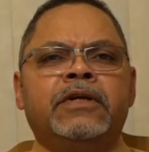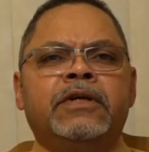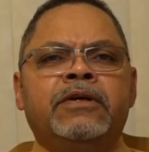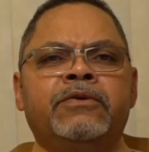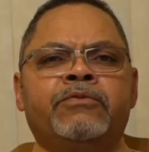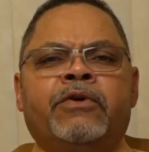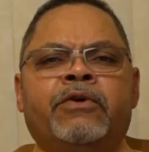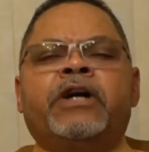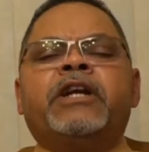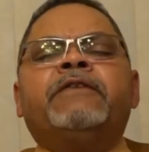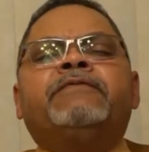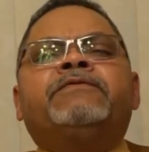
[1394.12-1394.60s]

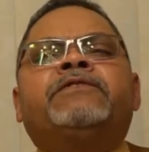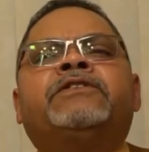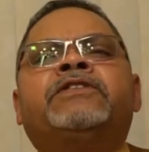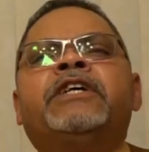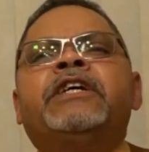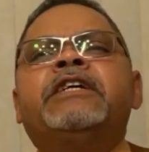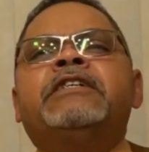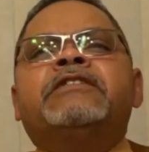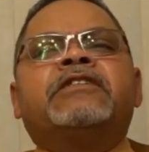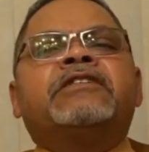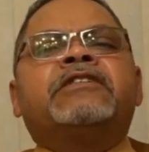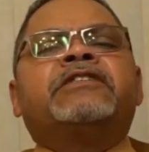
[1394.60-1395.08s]
What if
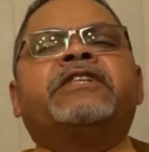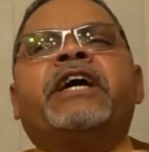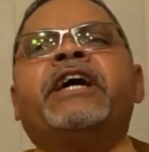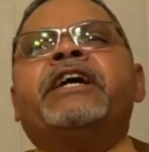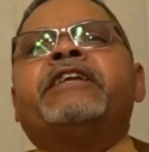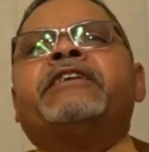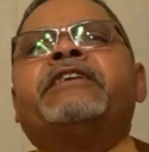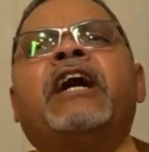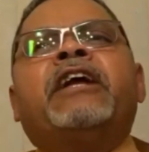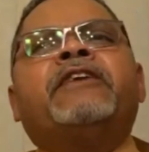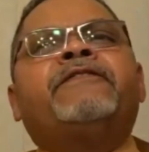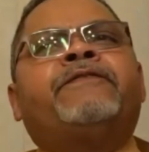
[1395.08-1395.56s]
Jesus
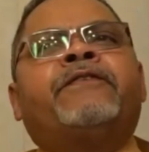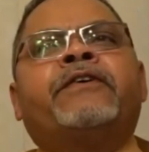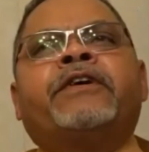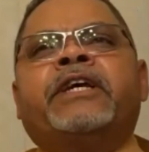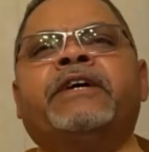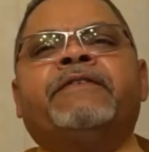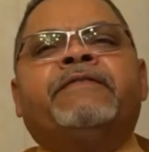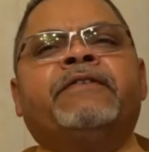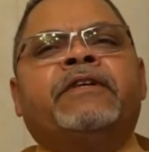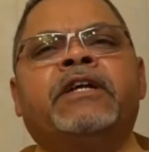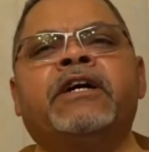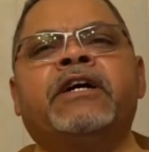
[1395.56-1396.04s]
had not
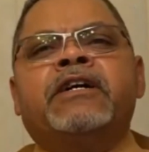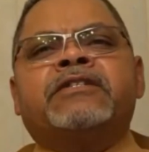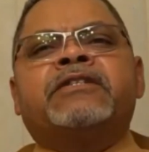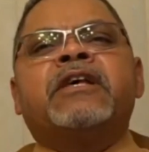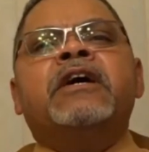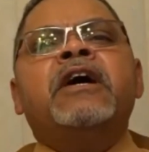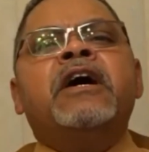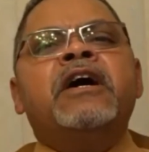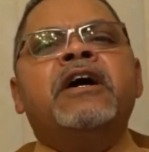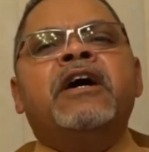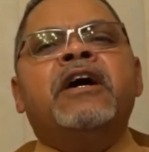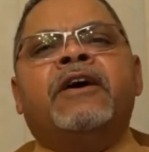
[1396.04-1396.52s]
forgiven us
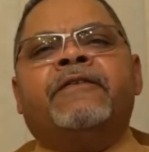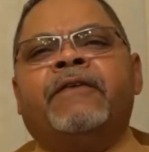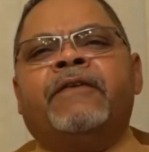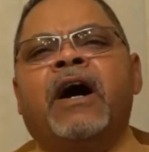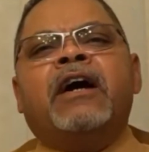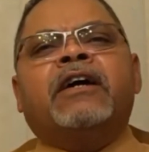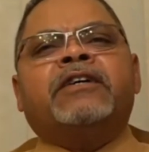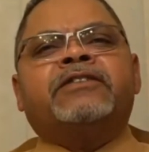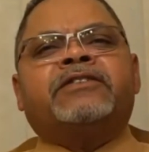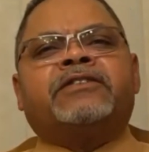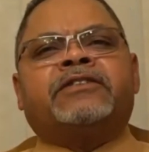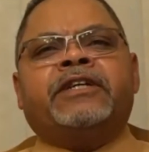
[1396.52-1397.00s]
of
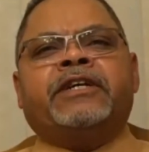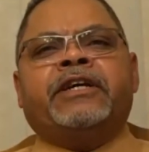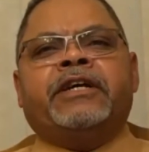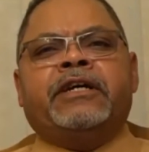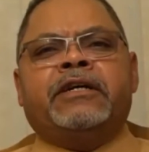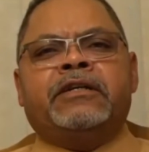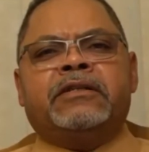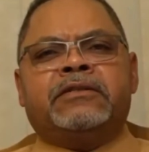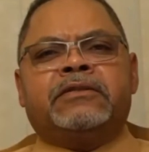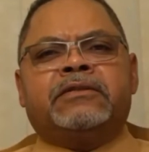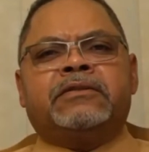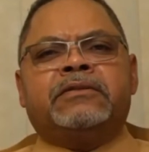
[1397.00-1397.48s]
our
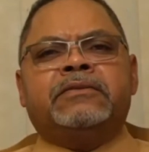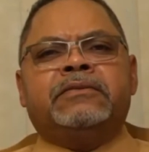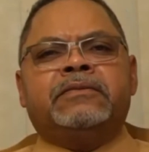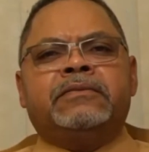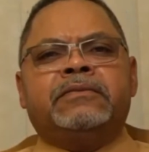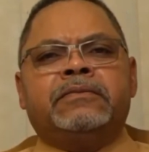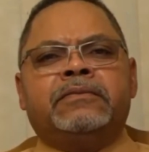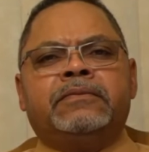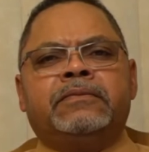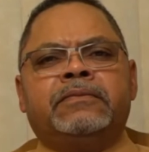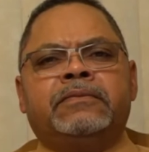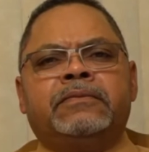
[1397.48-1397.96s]
sins?
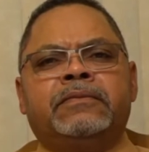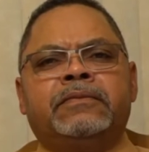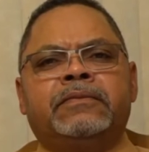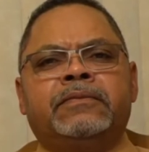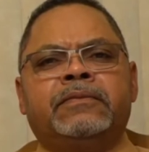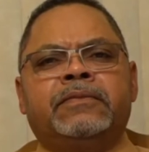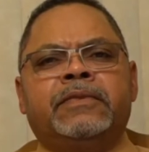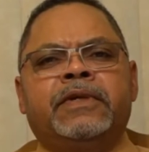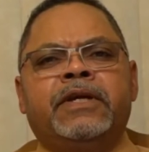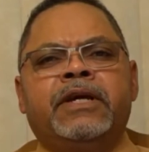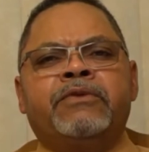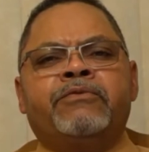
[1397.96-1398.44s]

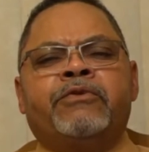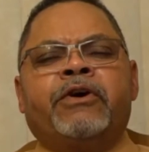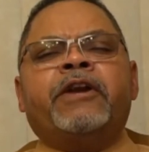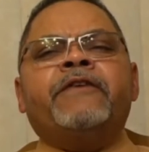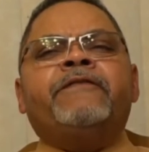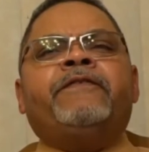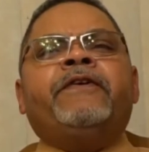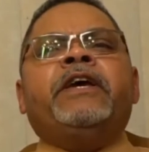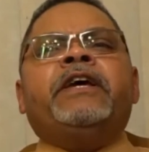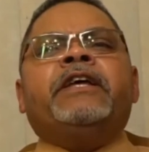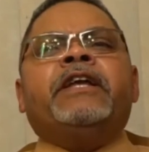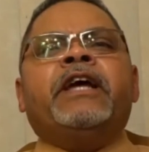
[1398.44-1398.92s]
What
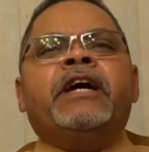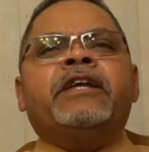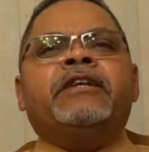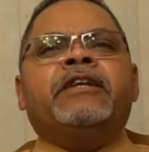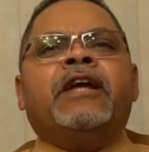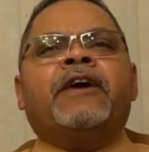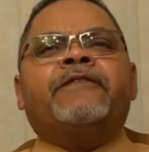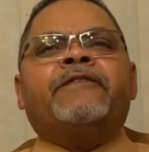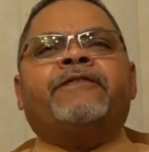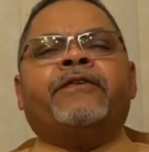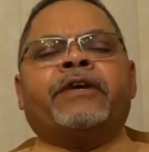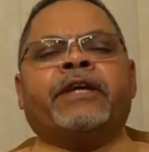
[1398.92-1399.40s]
if he had
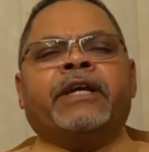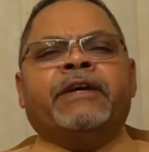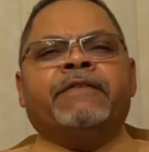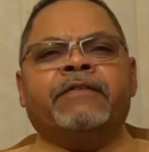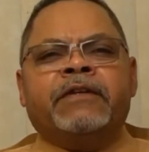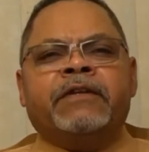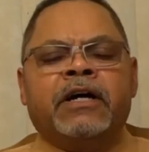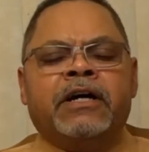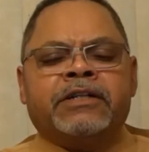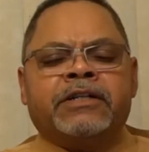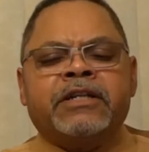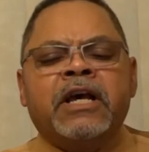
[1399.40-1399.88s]
not
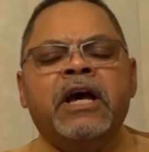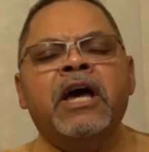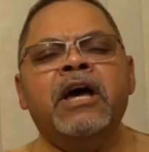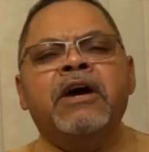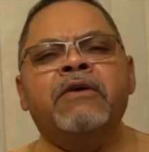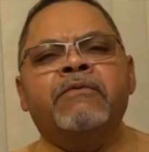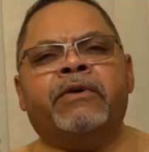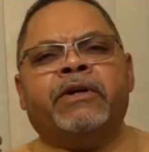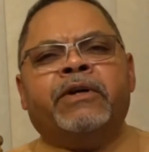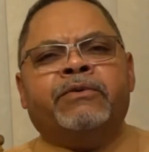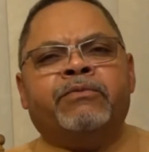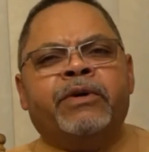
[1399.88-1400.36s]
forgiven us
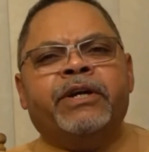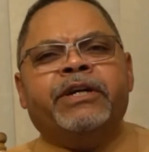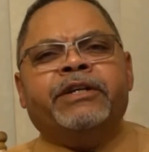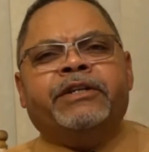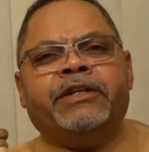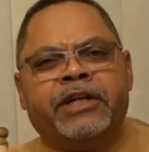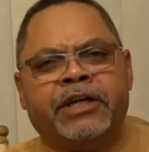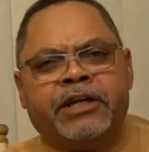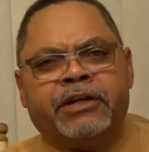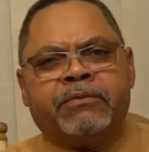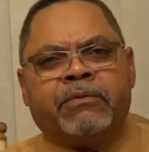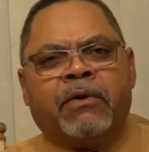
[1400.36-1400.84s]
when we
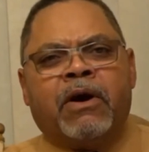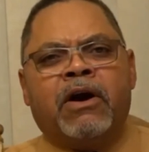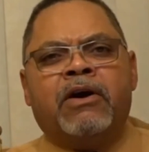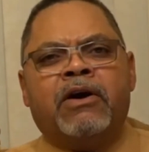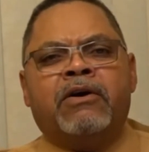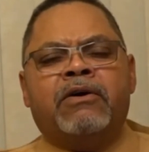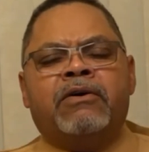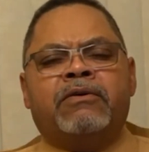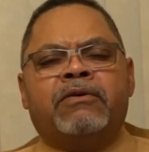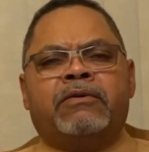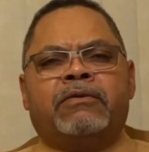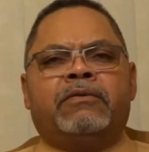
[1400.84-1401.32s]
did
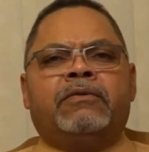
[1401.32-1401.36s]
wrong?